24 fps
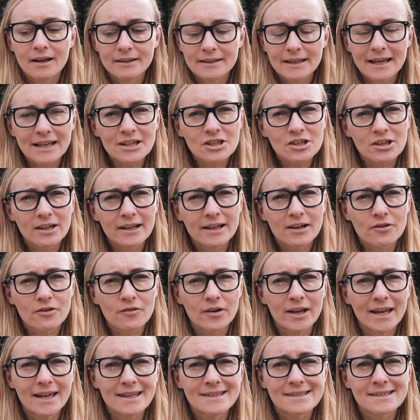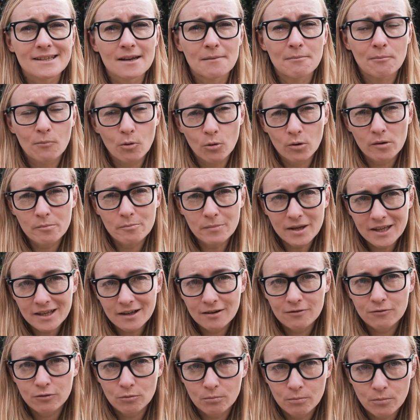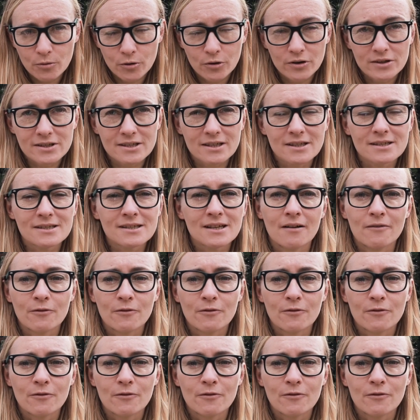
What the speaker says: It actually creates a more meaningful process.